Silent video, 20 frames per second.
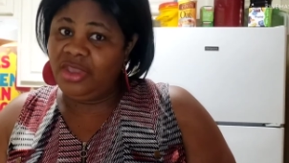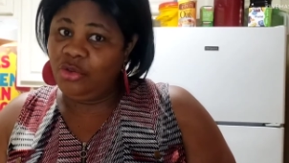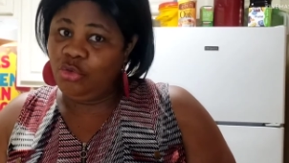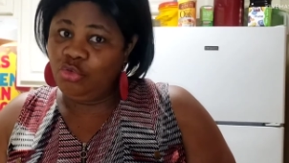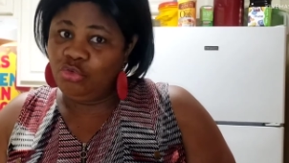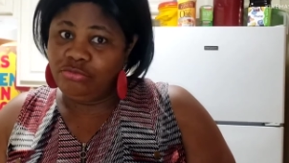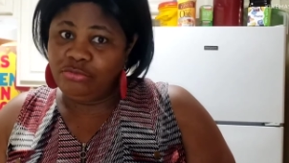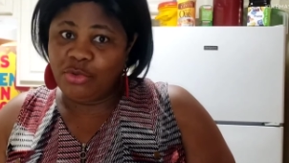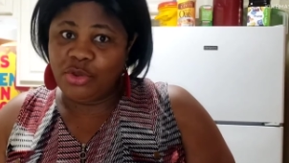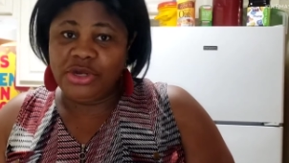
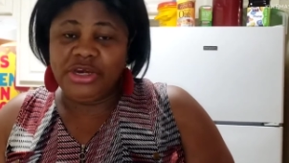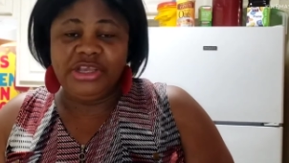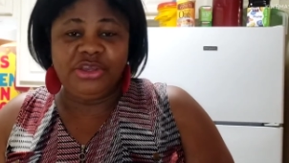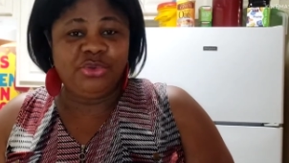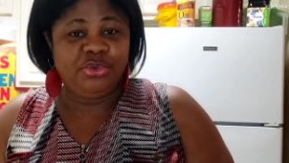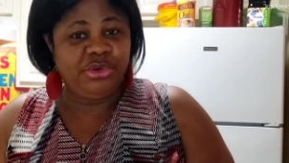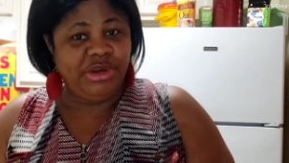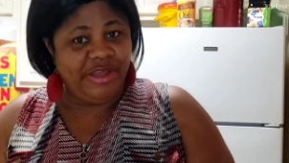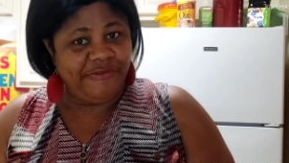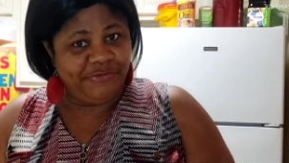good morning
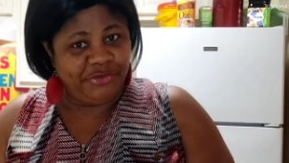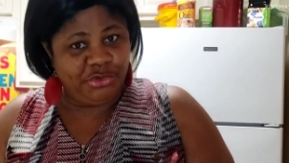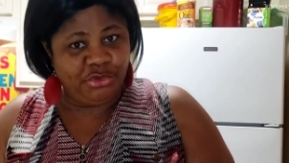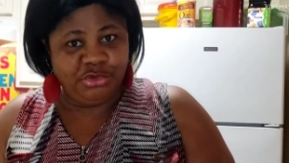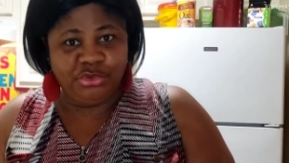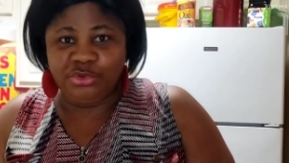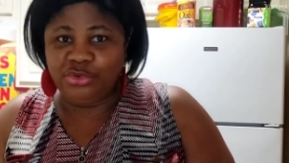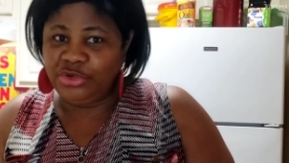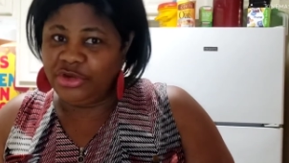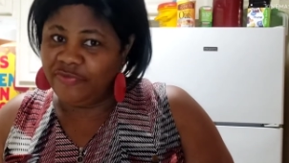good
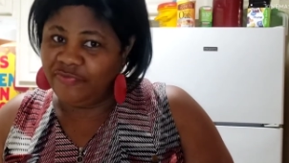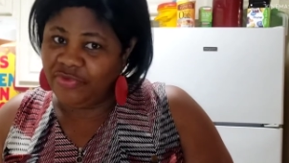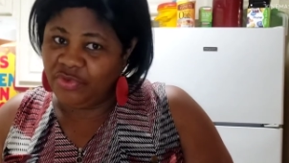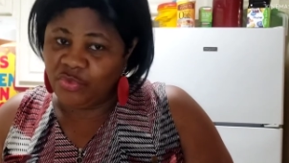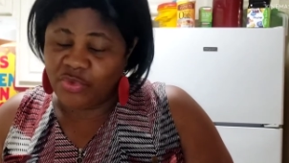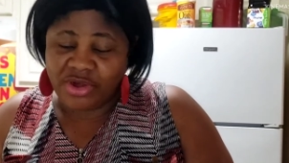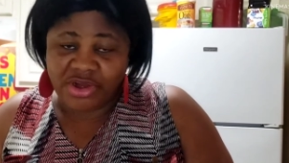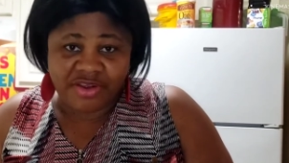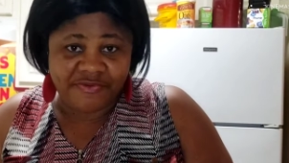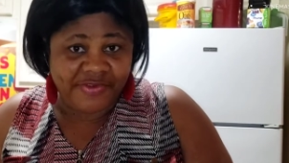afternoon good evening
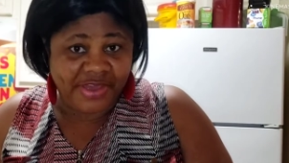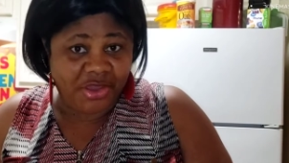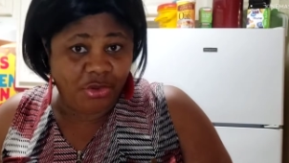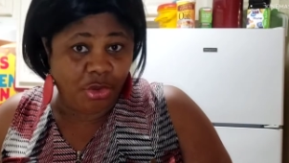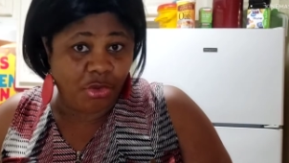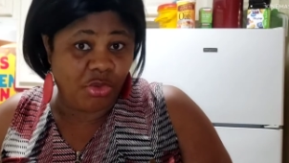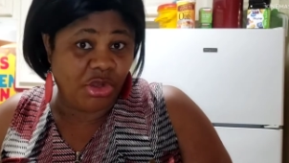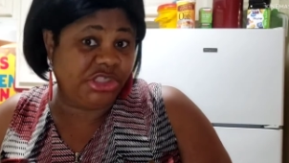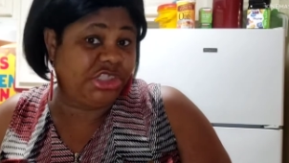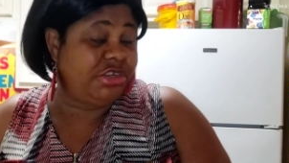wherever
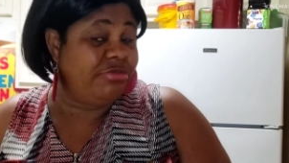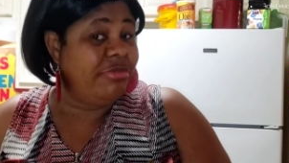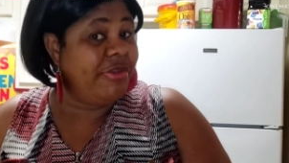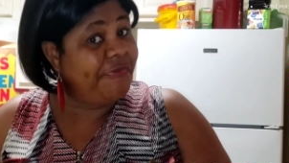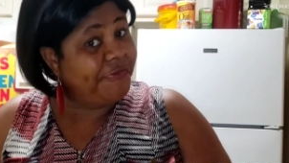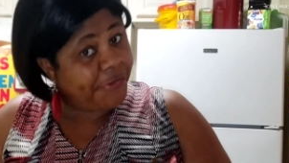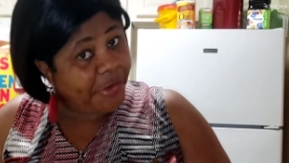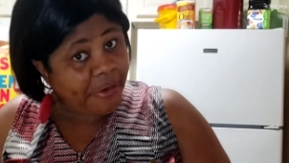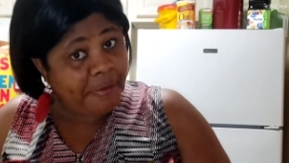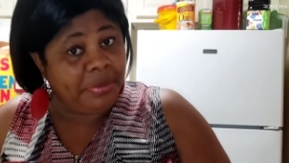you're watching me
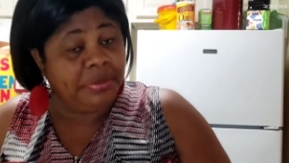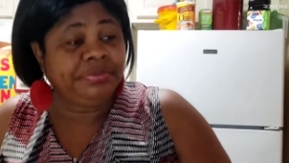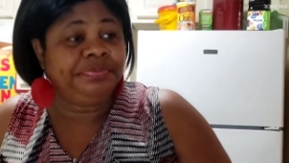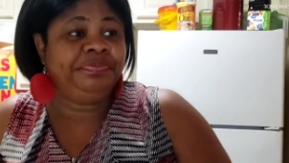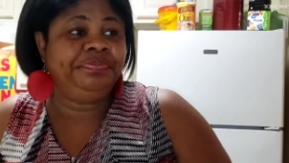from